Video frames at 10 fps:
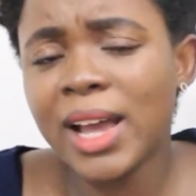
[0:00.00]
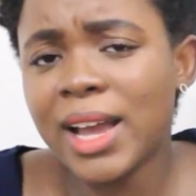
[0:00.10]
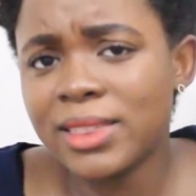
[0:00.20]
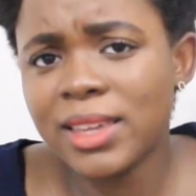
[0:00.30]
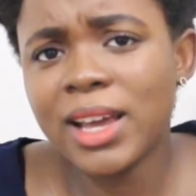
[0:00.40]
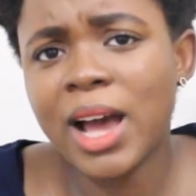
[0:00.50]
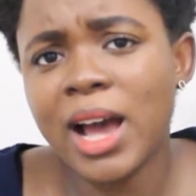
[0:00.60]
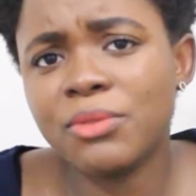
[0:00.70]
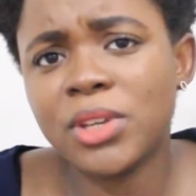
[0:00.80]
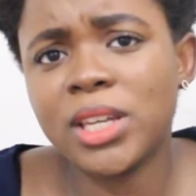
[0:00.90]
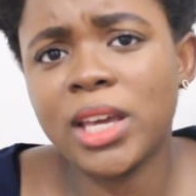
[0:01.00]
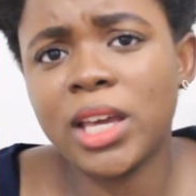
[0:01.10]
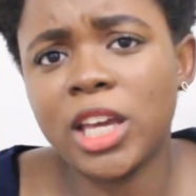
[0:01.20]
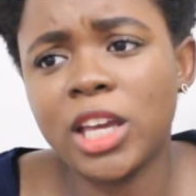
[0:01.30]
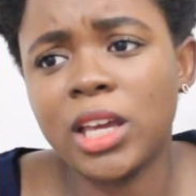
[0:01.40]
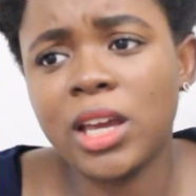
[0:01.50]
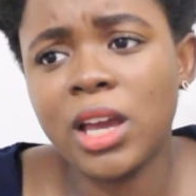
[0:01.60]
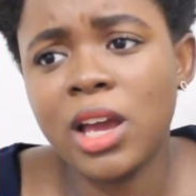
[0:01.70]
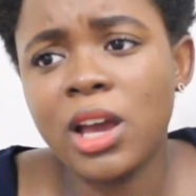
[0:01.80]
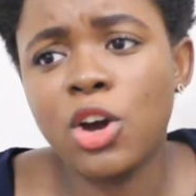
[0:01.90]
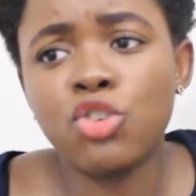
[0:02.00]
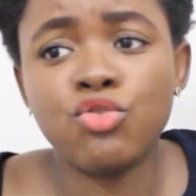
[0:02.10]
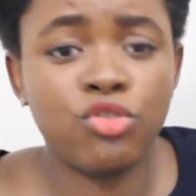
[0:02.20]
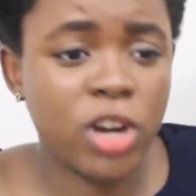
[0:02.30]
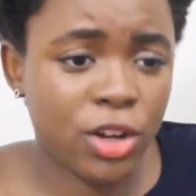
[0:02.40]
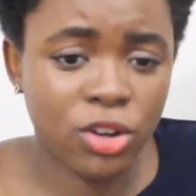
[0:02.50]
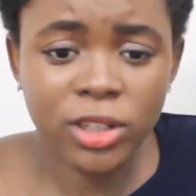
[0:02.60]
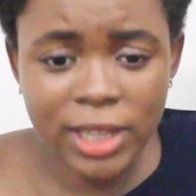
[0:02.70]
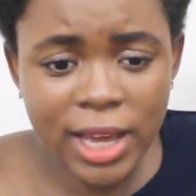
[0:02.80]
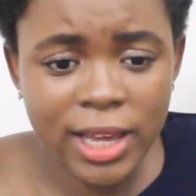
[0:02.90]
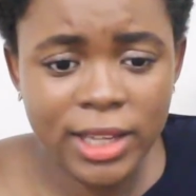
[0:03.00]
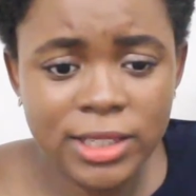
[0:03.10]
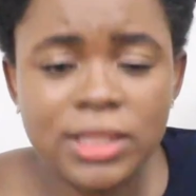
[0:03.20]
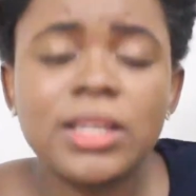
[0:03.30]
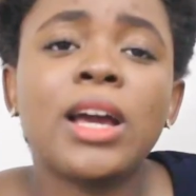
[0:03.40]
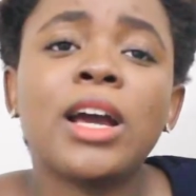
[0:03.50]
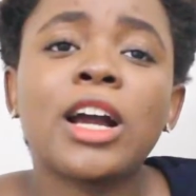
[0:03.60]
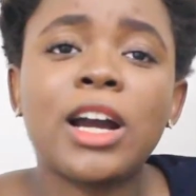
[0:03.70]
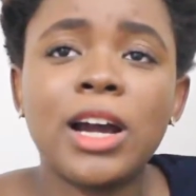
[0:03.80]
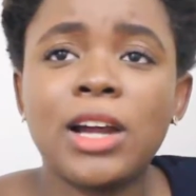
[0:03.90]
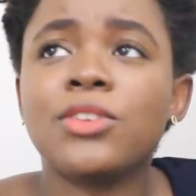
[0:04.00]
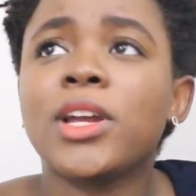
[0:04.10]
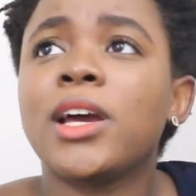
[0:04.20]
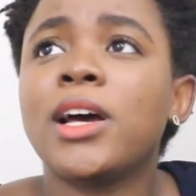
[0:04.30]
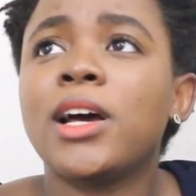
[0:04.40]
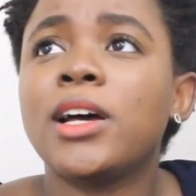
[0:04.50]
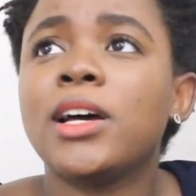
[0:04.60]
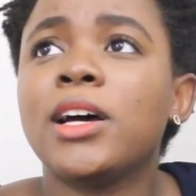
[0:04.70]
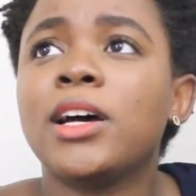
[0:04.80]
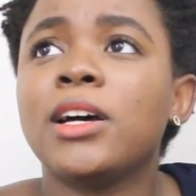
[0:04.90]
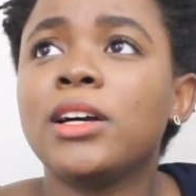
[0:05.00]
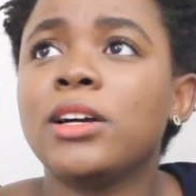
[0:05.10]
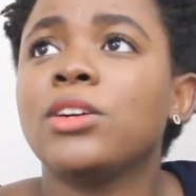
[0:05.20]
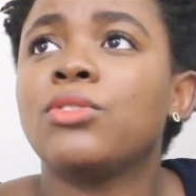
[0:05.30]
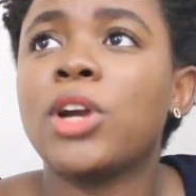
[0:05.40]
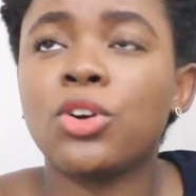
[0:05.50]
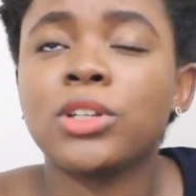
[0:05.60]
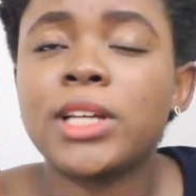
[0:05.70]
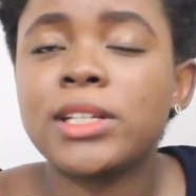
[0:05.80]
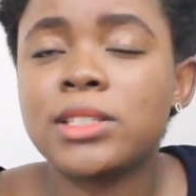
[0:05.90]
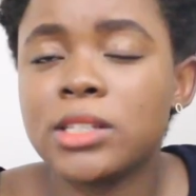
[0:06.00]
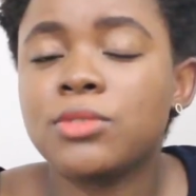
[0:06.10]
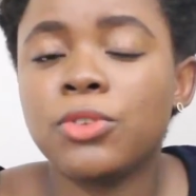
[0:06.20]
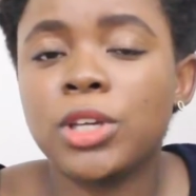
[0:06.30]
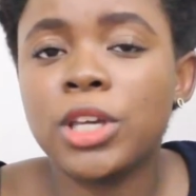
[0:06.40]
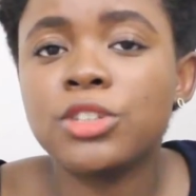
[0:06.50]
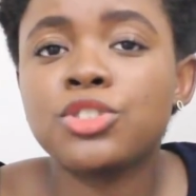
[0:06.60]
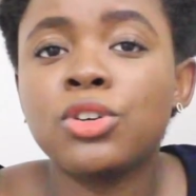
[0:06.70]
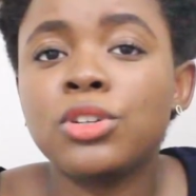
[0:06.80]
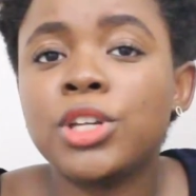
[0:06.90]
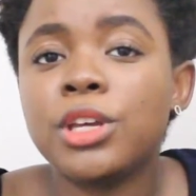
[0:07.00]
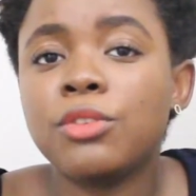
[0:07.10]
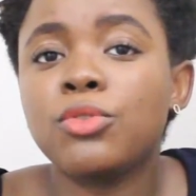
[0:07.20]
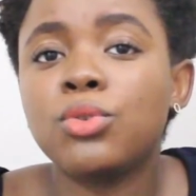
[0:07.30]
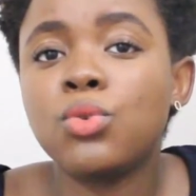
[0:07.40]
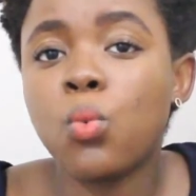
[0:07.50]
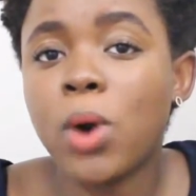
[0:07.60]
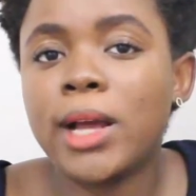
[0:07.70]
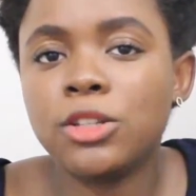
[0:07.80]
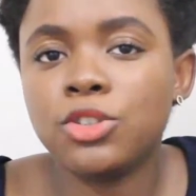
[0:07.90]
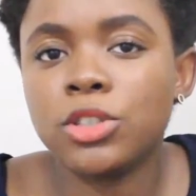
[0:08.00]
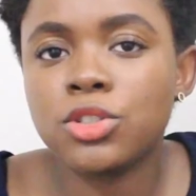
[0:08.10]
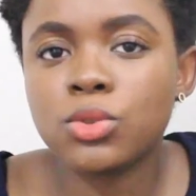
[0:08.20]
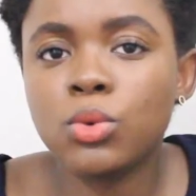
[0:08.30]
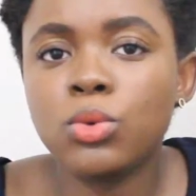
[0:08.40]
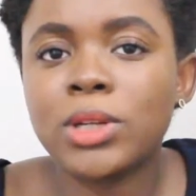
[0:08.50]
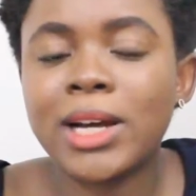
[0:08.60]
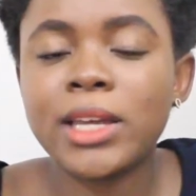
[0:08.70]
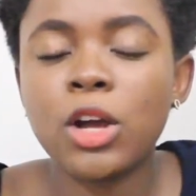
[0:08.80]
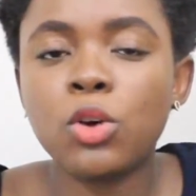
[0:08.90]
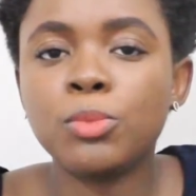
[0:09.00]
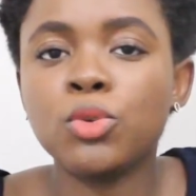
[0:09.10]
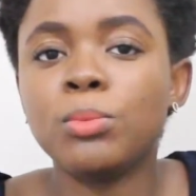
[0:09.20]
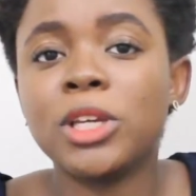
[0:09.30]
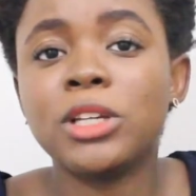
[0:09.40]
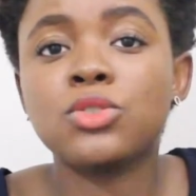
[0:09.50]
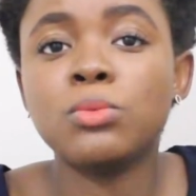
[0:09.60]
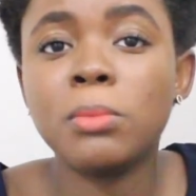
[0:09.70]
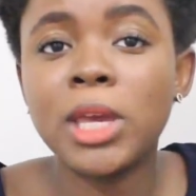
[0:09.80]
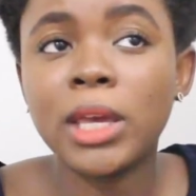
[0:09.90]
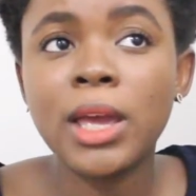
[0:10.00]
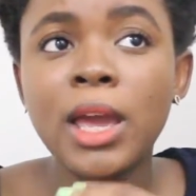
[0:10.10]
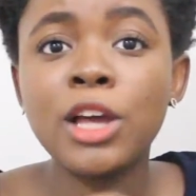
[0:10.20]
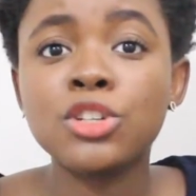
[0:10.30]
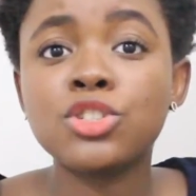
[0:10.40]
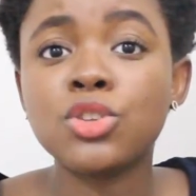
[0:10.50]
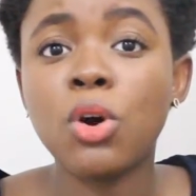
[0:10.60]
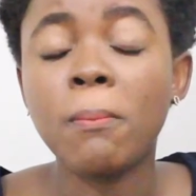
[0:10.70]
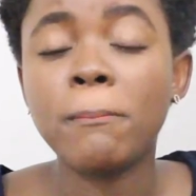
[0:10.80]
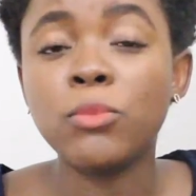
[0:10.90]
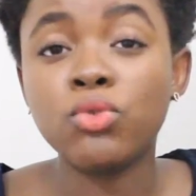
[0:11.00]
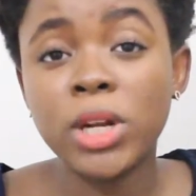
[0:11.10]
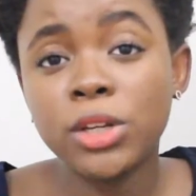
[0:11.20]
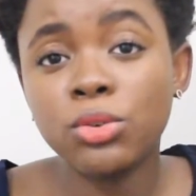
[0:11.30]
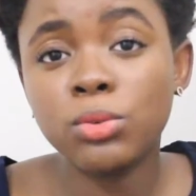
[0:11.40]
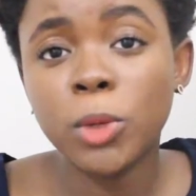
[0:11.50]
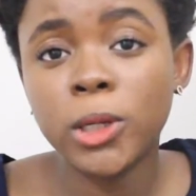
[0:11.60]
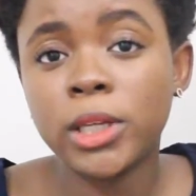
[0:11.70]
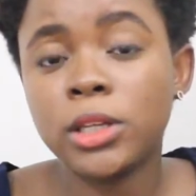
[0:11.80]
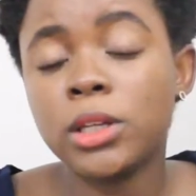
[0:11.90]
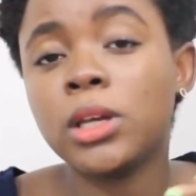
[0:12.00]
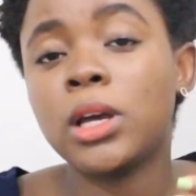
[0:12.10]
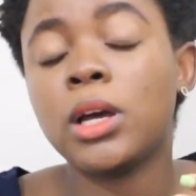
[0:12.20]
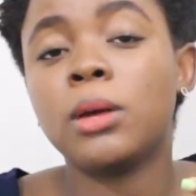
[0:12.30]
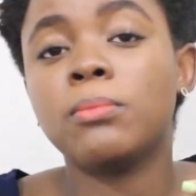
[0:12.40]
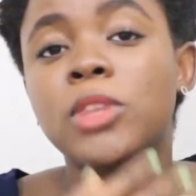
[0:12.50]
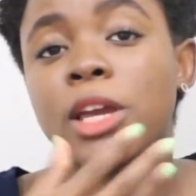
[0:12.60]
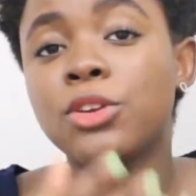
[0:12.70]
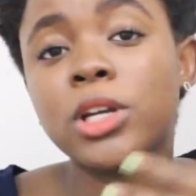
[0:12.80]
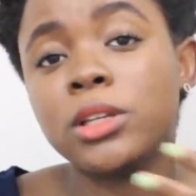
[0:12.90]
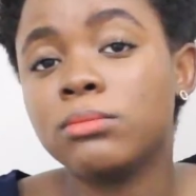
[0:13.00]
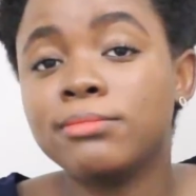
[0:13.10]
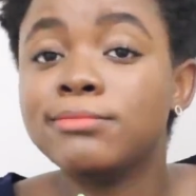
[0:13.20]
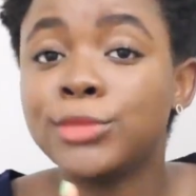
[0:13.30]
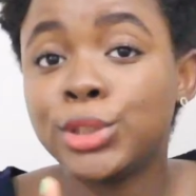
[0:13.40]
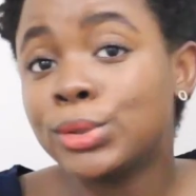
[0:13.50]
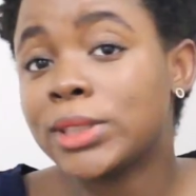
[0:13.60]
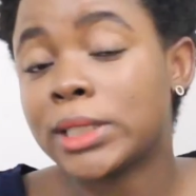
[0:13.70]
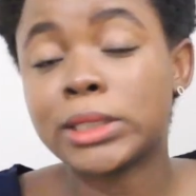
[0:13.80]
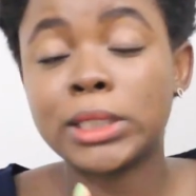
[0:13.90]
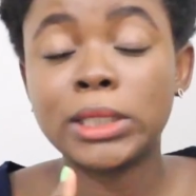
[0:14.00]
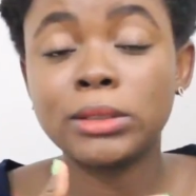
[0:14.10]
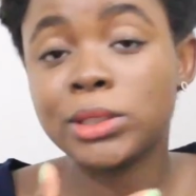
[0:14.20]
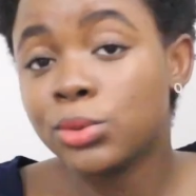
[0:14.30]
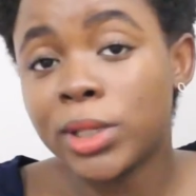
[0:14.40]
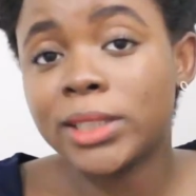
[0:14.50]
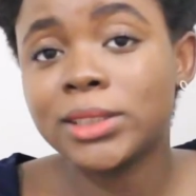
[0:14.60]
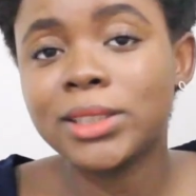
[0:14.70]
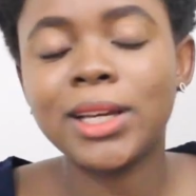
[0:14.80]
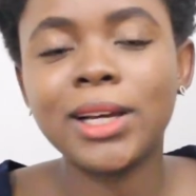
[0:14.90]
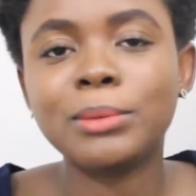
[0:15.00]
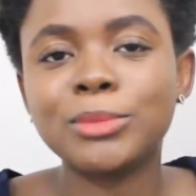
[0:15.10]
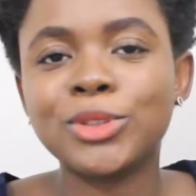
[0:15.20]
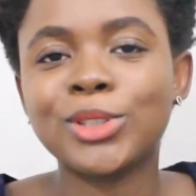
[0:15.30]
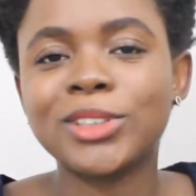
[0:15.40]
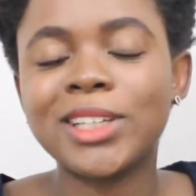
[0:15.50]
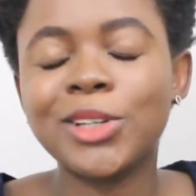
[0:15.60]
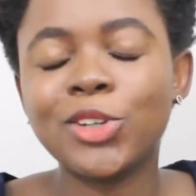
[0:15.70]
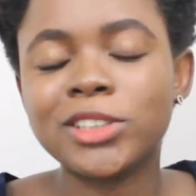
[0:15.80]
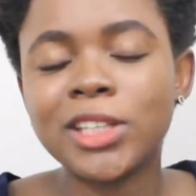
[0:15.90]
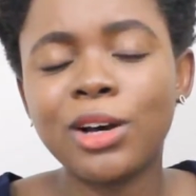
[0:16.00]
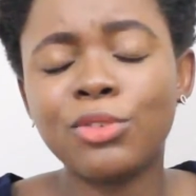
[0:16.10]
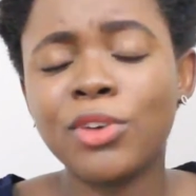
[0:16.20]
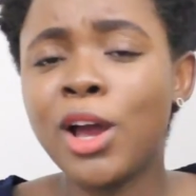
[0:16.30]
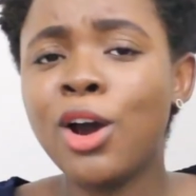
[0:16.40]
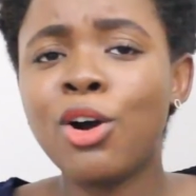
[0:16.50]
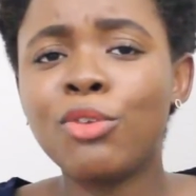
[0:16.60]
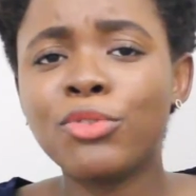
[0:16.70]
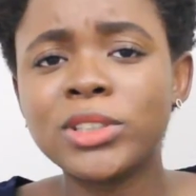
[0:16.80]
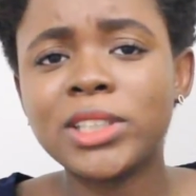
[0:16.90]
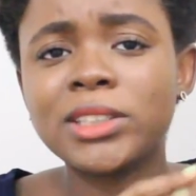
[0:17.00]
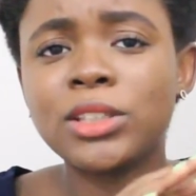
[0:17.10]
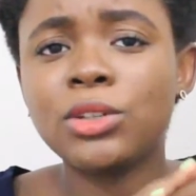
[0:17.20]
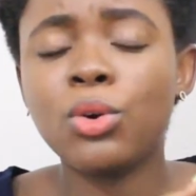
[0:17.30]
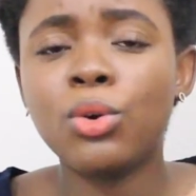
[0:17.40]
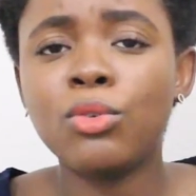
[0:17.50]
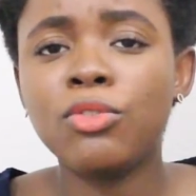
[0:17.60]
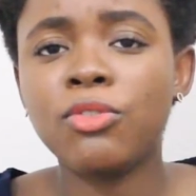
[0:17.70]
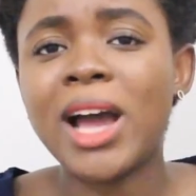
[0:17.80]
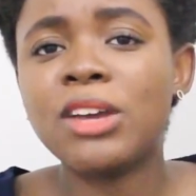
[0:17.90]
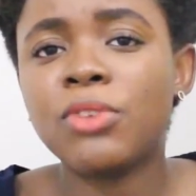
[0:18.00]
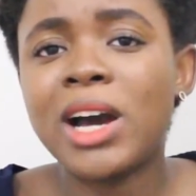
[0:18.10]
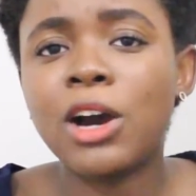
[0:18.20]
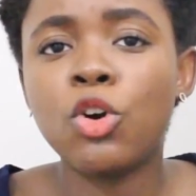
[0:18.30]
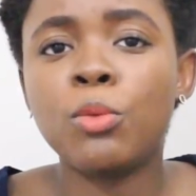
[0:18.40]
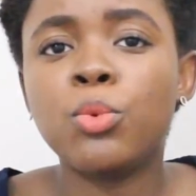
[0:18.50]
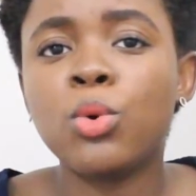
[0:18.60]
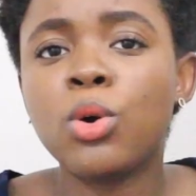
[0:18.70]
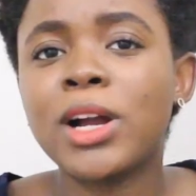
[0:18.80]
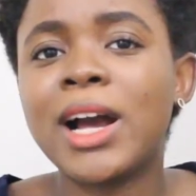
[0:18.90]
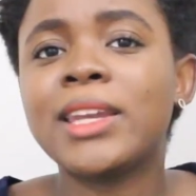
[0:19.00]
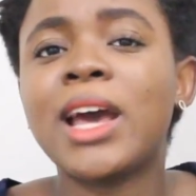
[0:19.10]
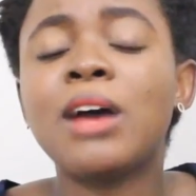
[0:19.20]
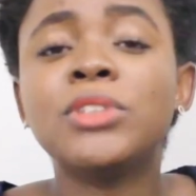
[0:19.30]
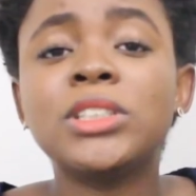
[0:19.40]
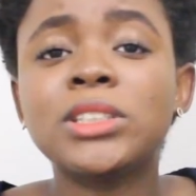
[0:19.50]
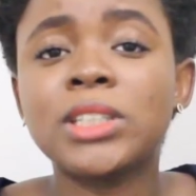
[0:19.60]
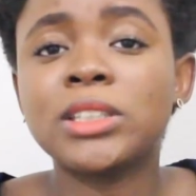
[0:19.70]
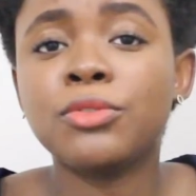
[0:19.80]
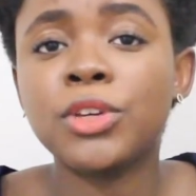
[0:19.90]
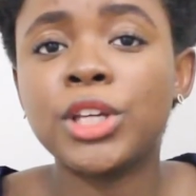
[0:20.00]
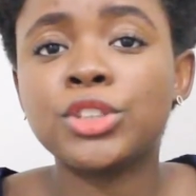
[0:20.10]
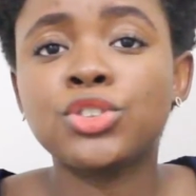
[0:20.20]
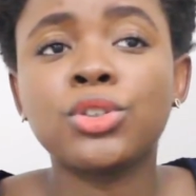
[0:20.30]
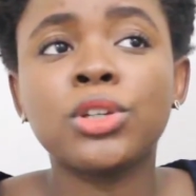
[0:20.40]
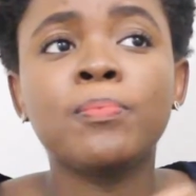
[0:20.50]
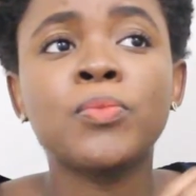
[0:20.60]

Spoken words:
I think having a recognized career recognized certification even while you're in school can help you begin to make some really good money that you can use as a student to sustain yourself. Of course, there's the whole Fiverr, Upwork, and having this certification,